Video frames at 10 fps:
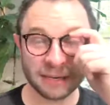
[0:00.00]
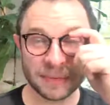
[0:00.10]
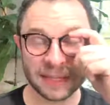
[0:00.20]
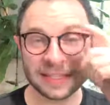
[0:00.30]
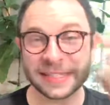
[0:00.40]
going to
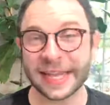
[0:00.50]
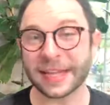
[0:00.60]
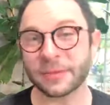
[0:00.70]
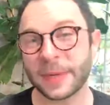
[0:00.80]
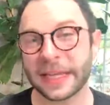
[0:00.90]
be the
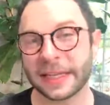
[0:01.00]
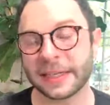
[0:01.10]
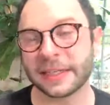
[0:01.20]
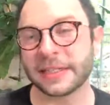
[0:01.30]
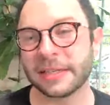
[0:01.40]
second
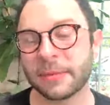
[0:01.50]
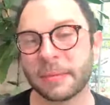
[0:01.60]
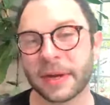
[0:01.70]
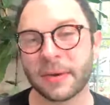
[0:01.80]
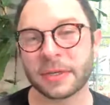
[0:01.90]
weekend in December
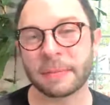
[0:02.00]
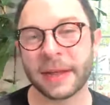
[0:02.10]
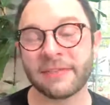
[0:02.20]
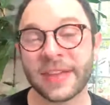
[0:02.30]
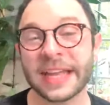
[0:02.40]
by going to
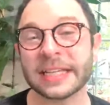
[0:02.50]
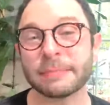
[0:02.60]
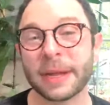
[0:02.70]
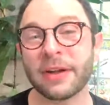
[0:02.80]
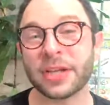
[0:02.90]

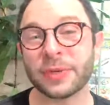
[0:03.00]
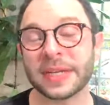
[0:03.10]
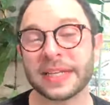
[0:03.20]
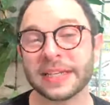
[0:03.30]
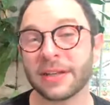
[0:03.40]

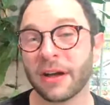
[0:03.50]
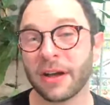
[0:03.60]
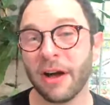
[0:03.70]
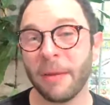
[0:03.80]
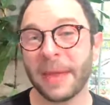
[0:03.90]

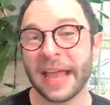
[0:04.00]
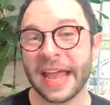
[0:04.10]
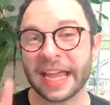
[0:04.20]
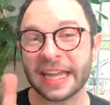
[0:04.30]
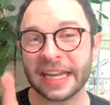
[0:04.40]
VegasParaUnity.com
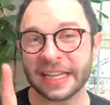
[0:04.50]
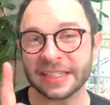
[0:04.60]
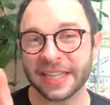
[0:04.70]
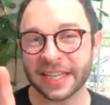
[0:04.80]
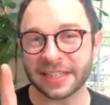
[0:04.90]
and getting
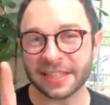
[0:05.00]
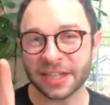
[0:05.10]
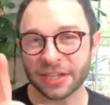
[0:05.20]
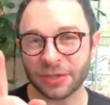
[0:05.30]
tickets